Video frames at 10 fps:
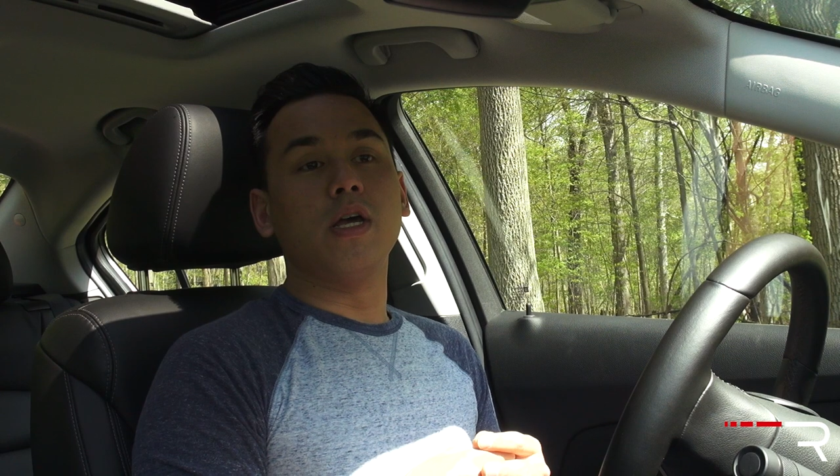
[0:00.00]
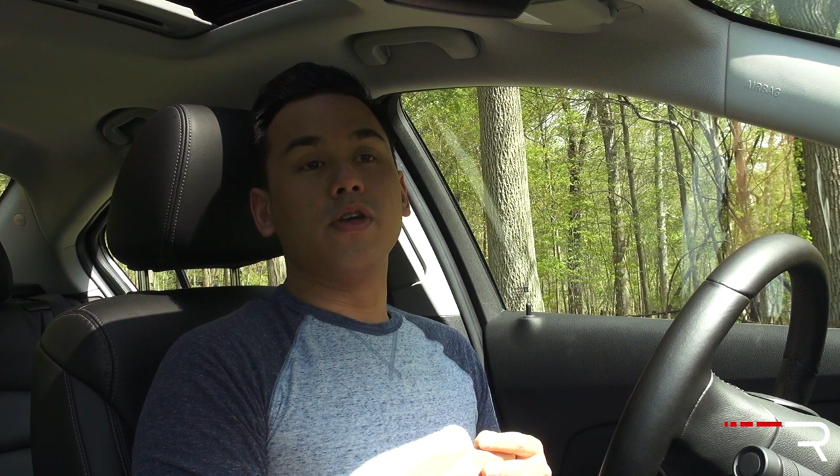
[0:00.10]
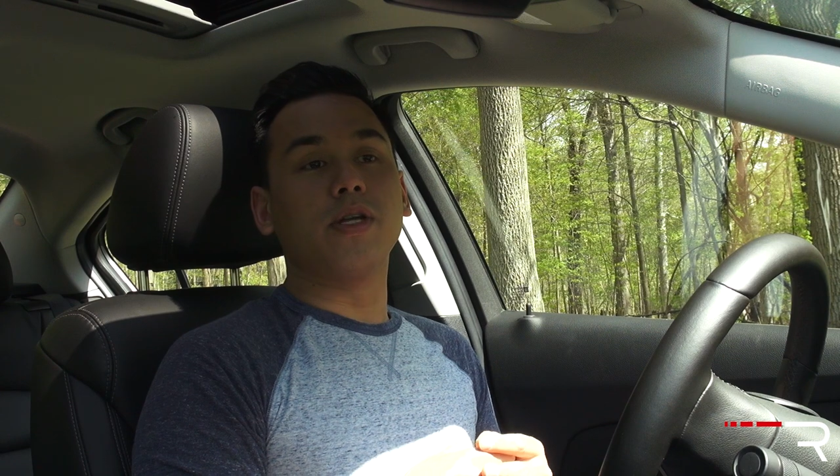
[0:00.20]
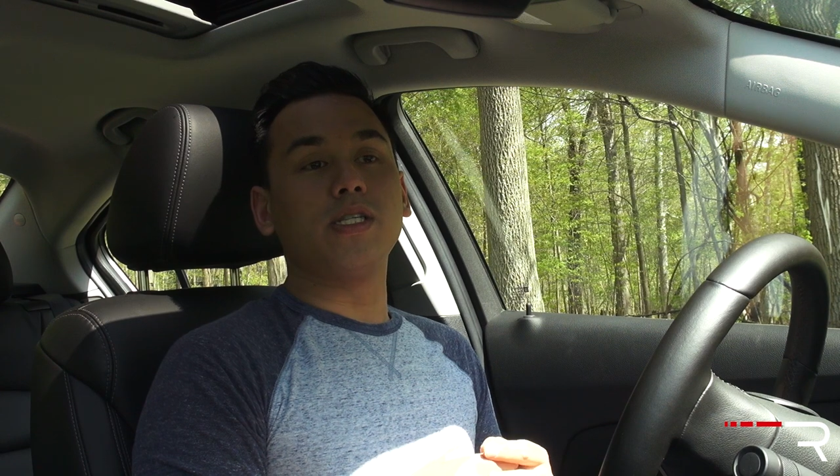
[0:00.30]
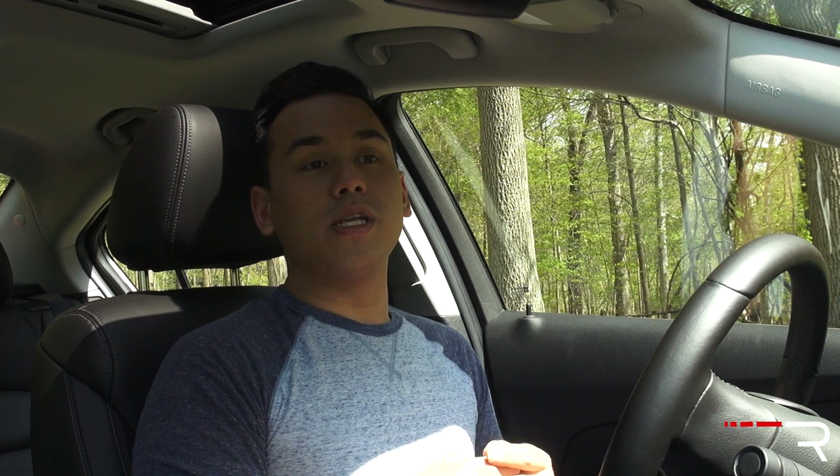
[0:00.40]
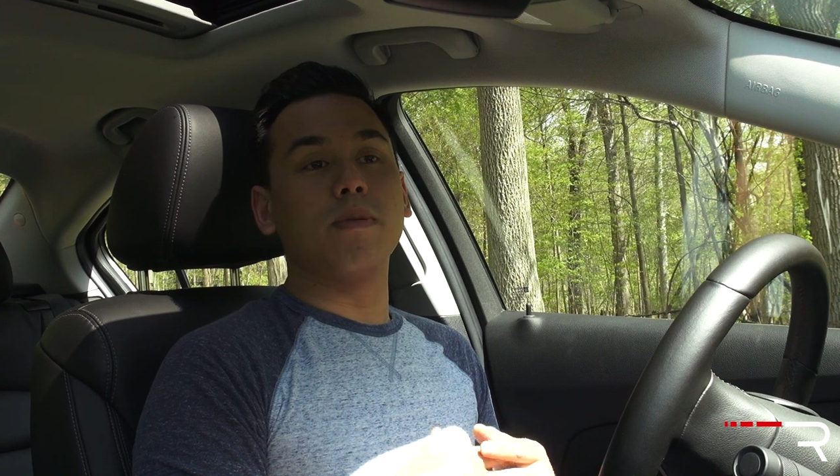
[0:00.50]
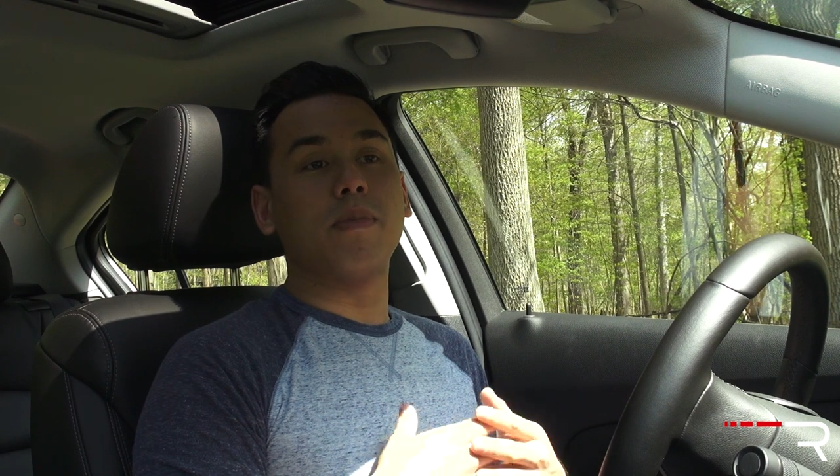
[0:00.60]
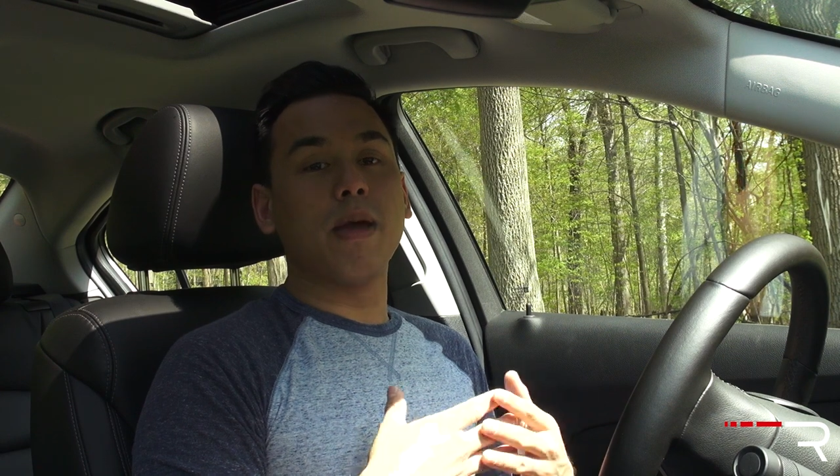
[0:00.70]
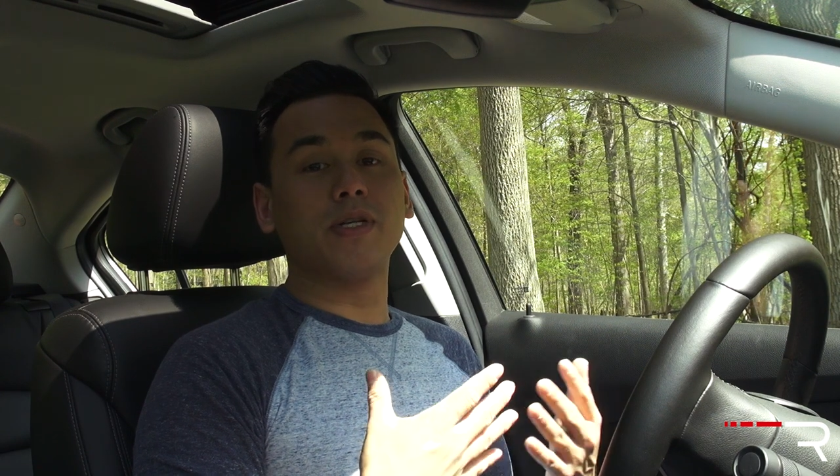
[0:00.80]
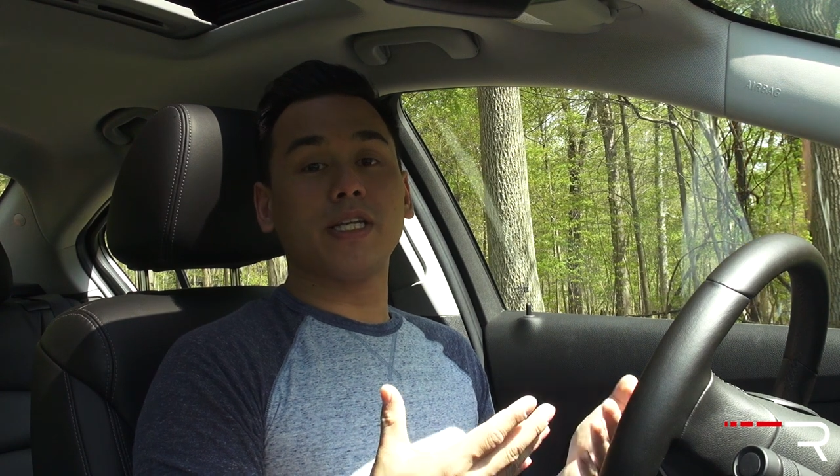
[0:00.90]
You can see
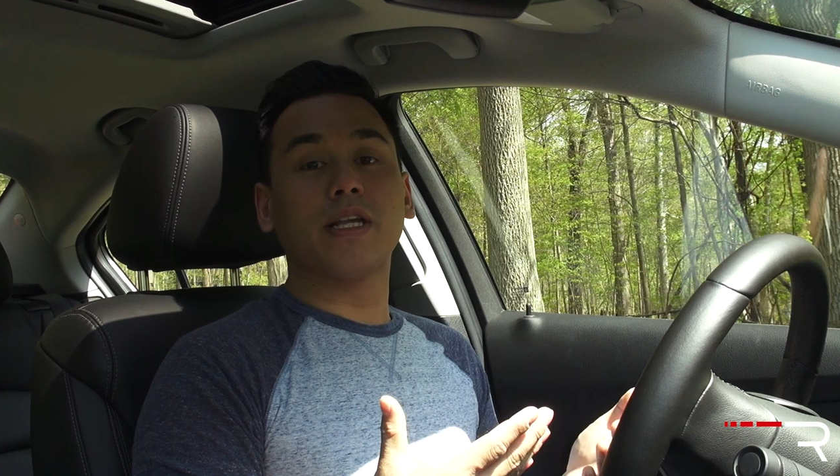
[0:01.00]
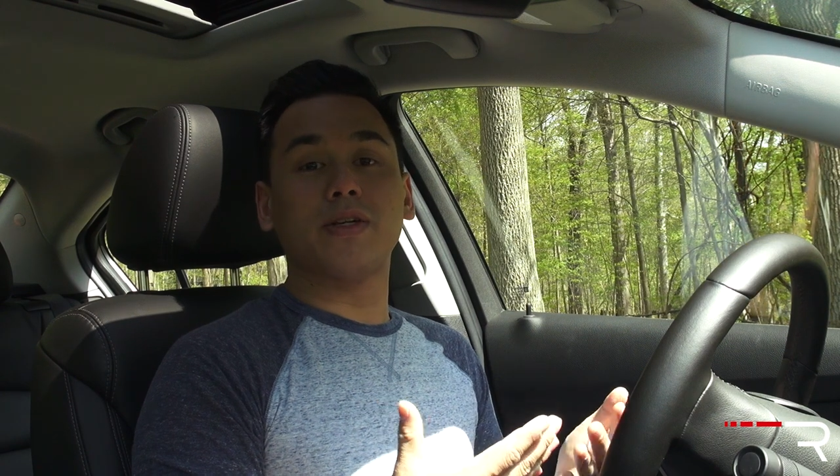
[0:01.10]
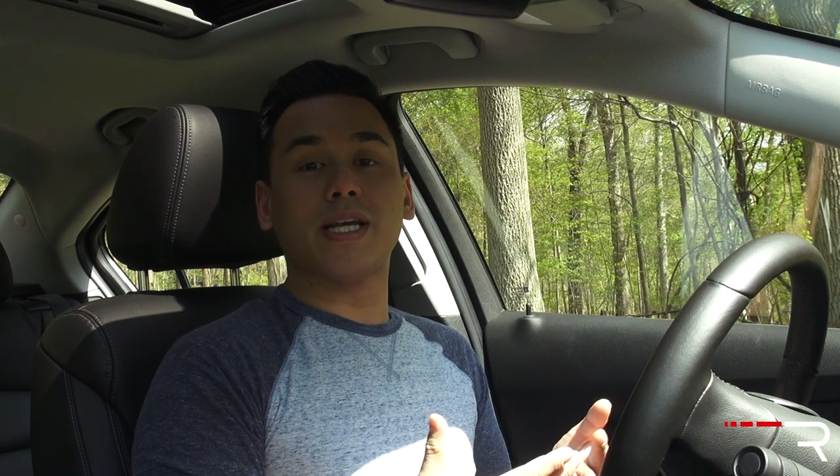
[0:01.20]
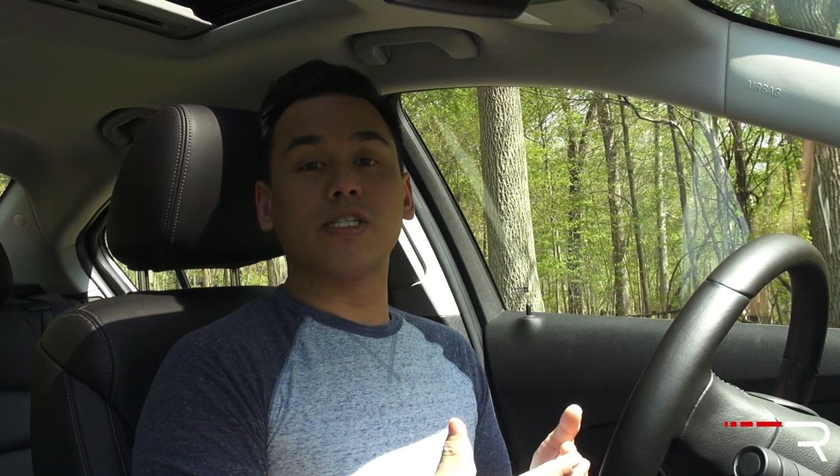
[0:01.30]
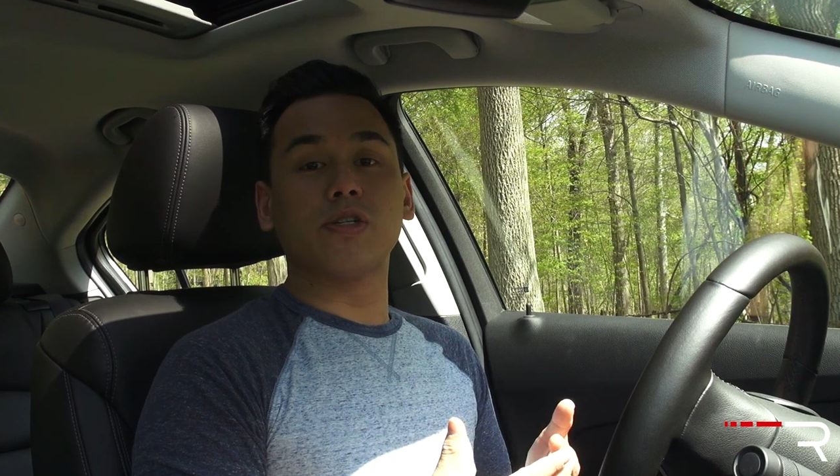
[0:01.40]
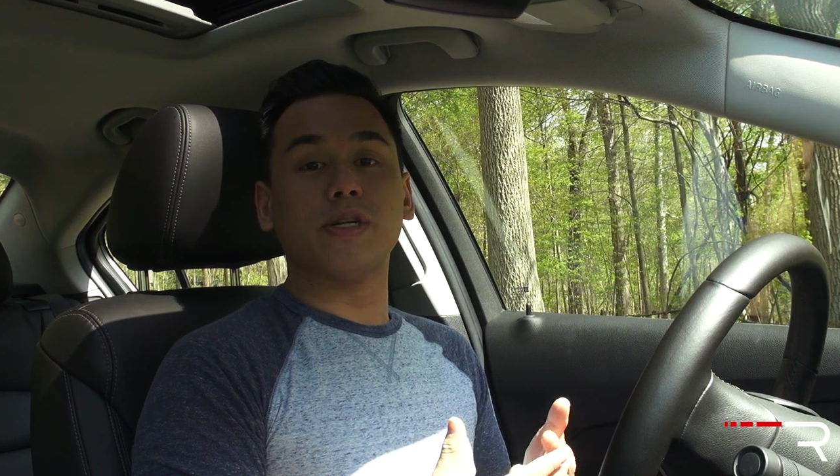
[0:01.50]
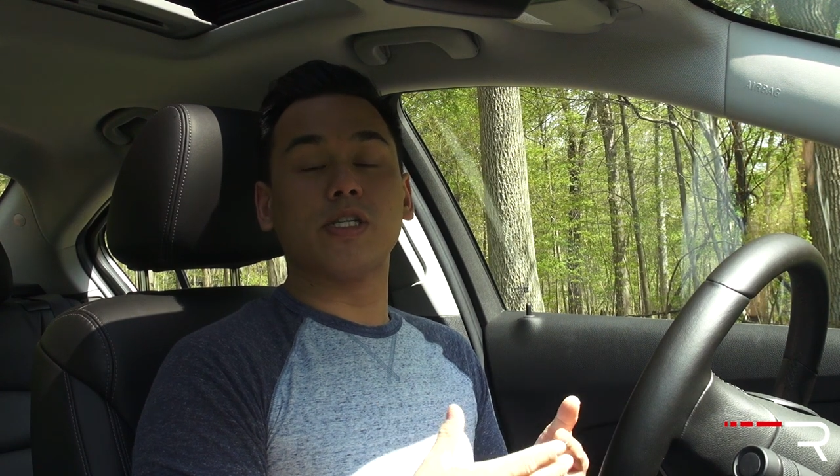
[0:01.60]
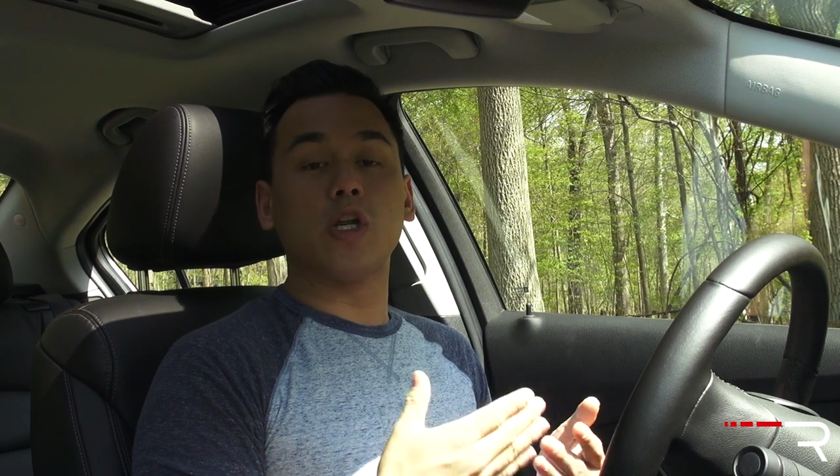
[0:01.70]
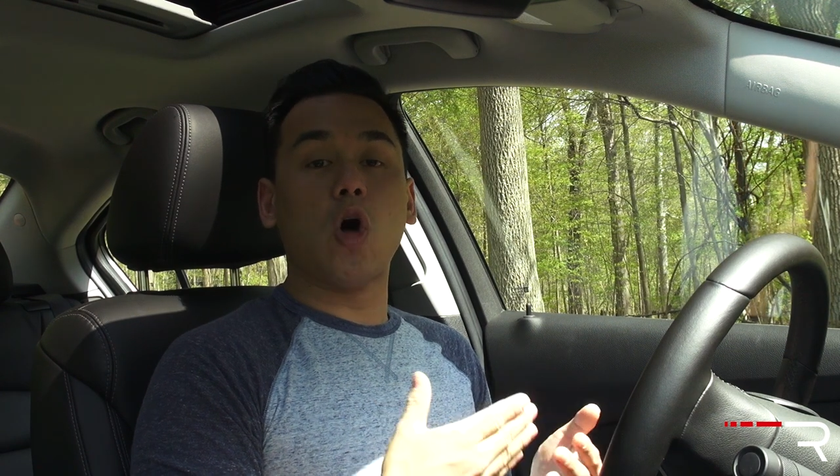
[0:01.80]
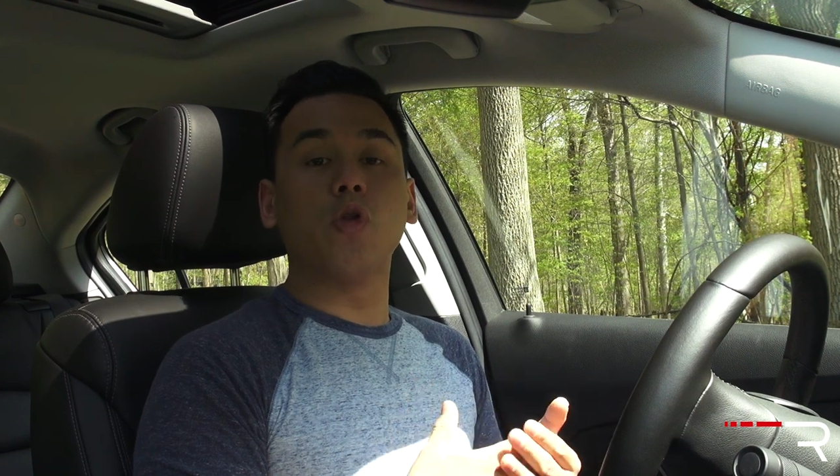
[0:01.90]
my particular tester
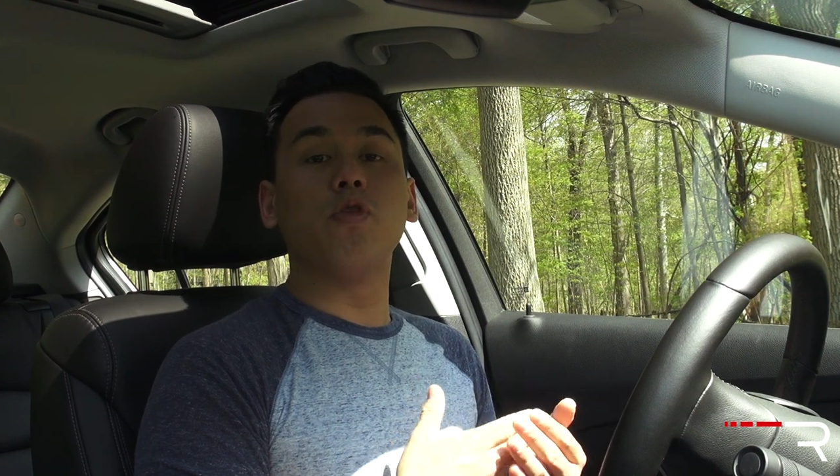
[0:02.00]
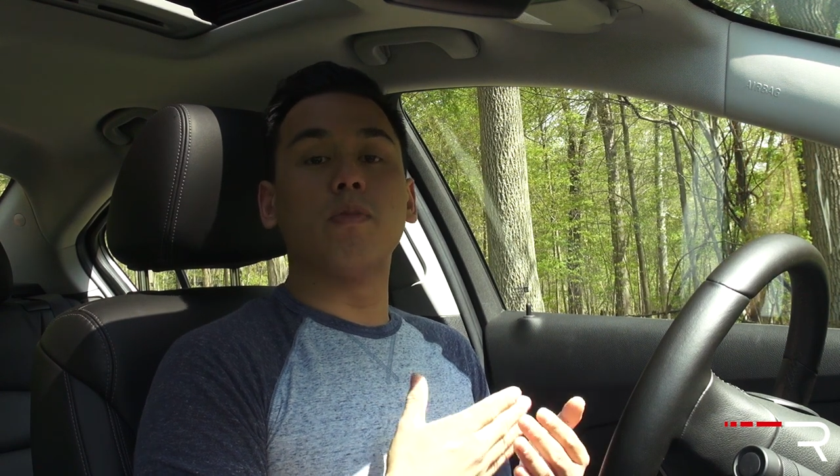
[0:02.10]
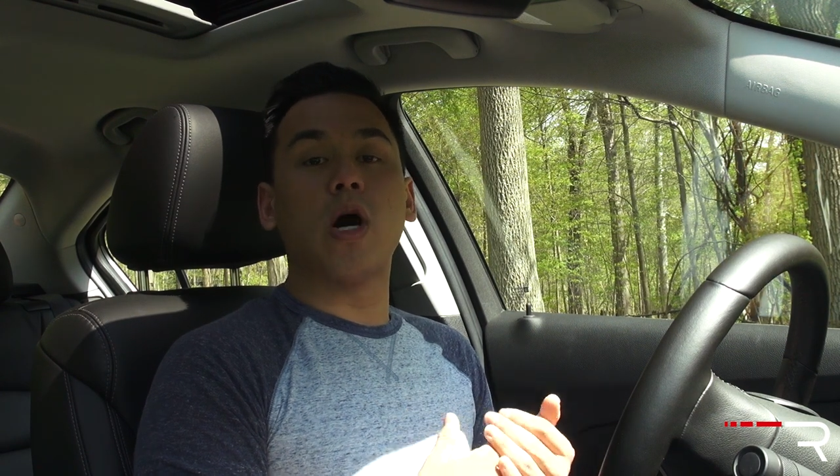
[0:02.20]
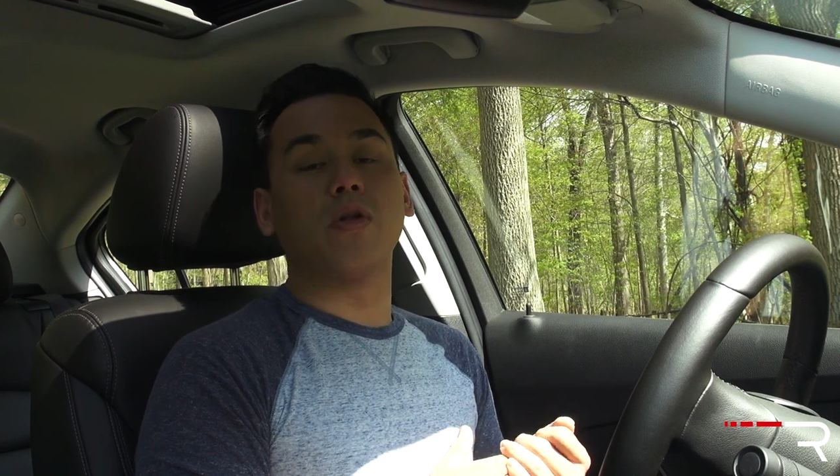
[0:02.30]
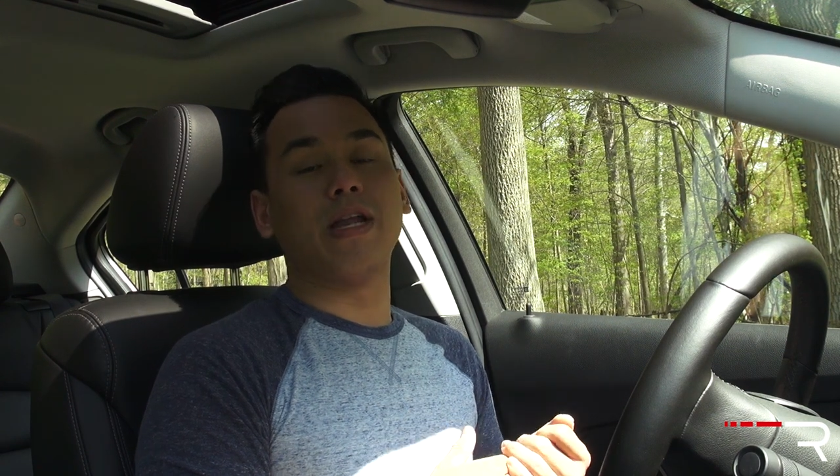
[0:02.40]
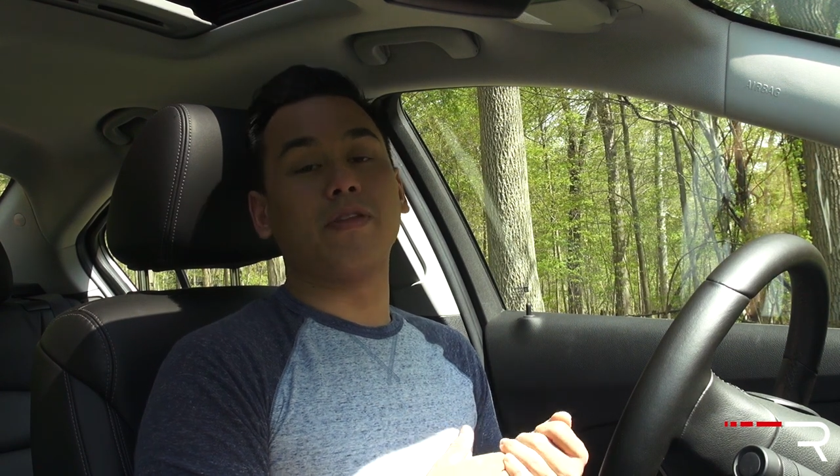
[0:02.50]
is an all-new model.